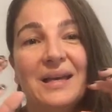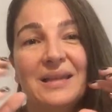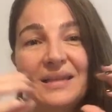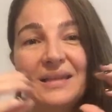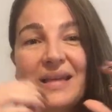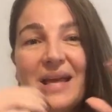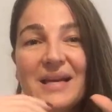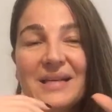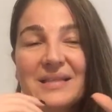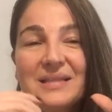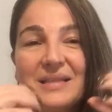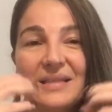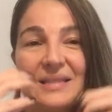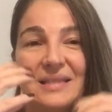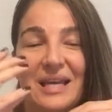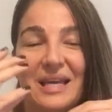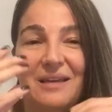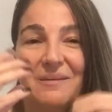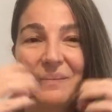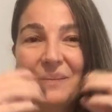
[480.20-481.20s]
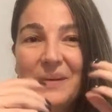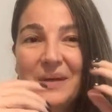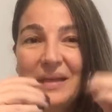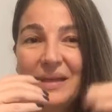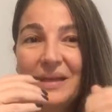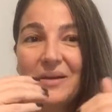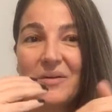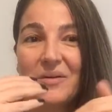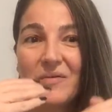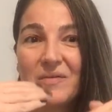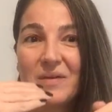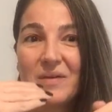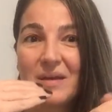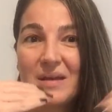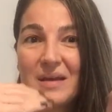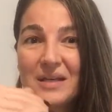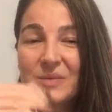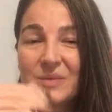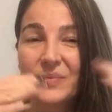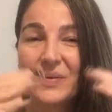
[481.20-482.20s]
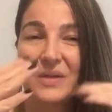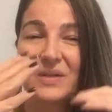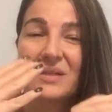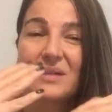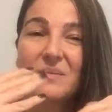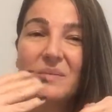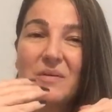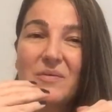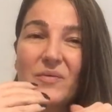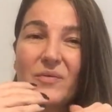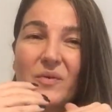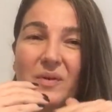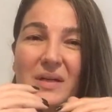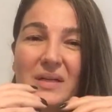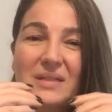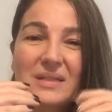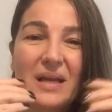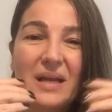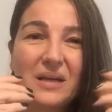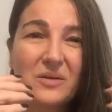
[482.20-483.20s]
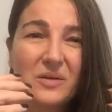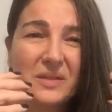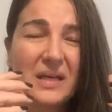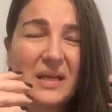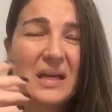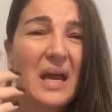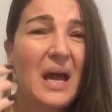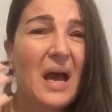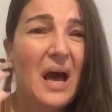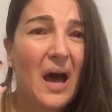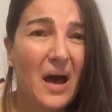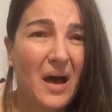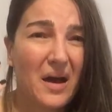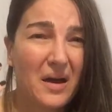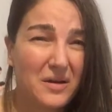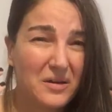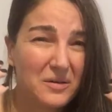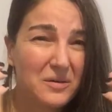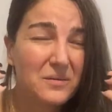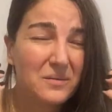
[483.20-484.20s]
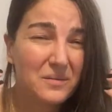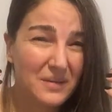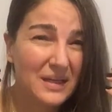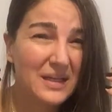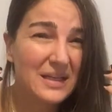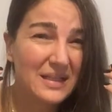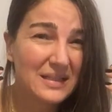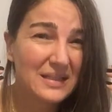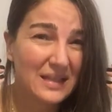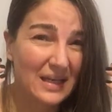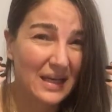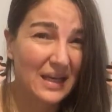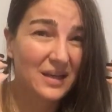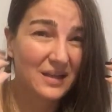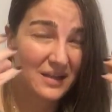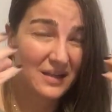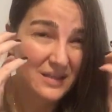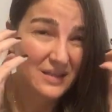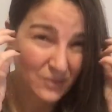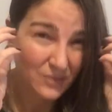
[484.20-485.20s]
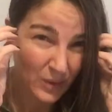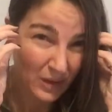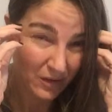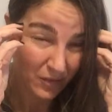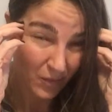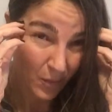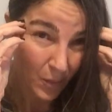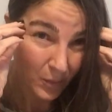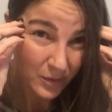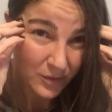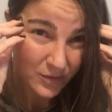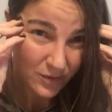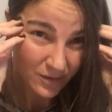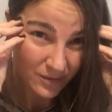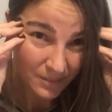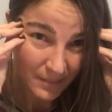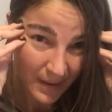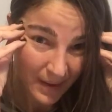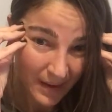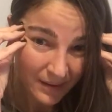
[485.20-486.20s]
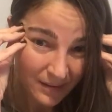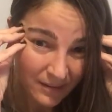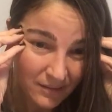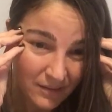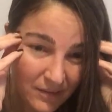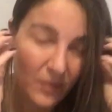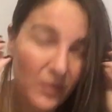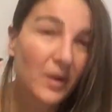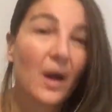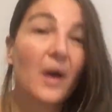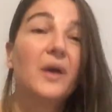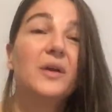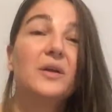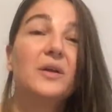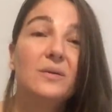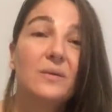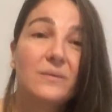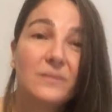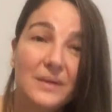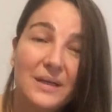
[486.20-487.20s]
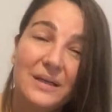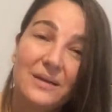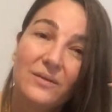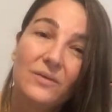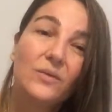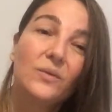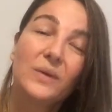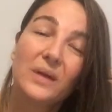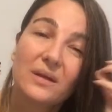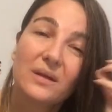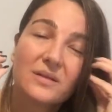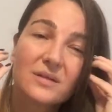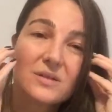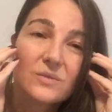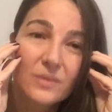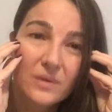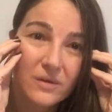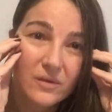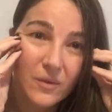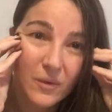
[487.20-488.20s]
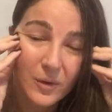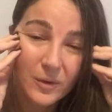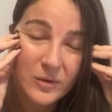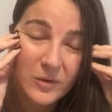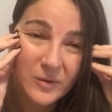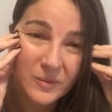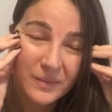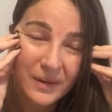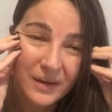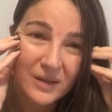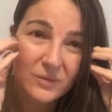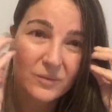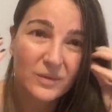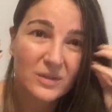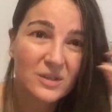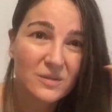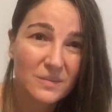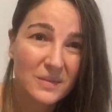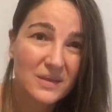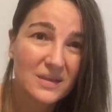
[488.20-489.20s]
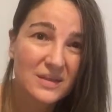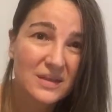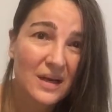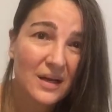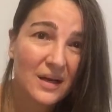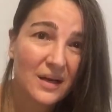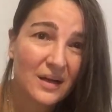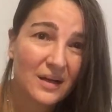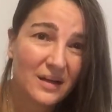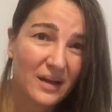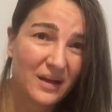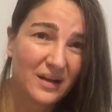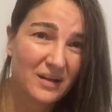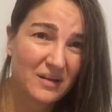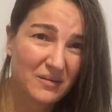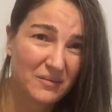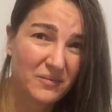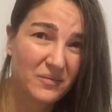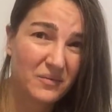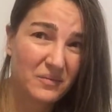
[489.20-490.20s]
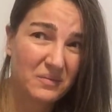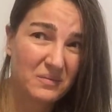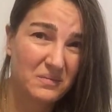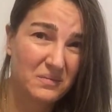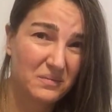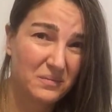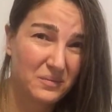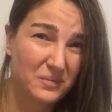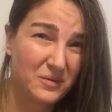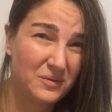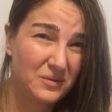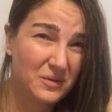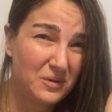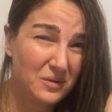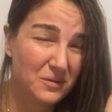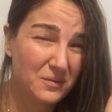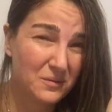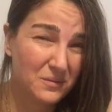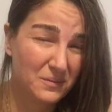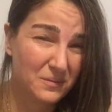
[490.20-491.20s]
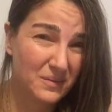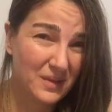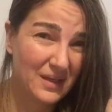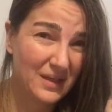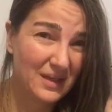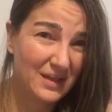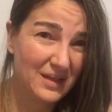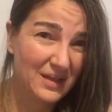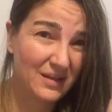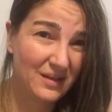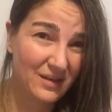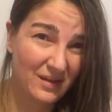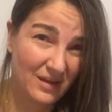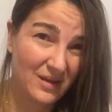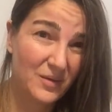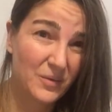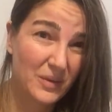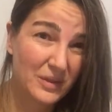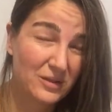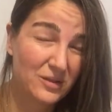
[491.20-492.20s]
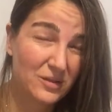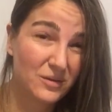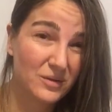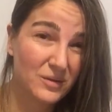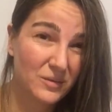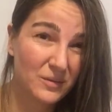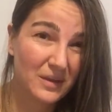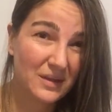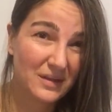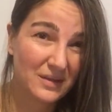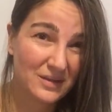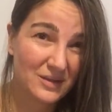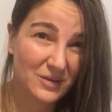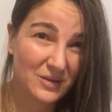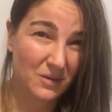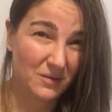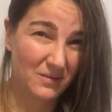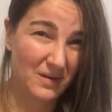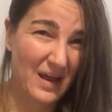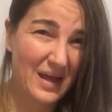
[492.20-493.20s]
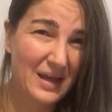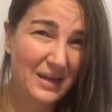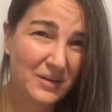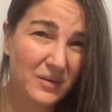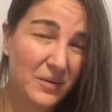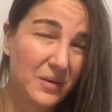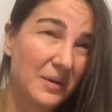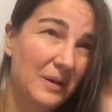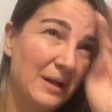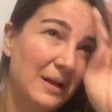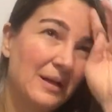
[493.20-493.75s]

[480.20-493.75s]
it has the same meaning of the expression before. It's like you're saying, are you really saying this with all your mind? Or are you really doing this with all your mind? Which means, like, do you really think what you're doing is correct? Or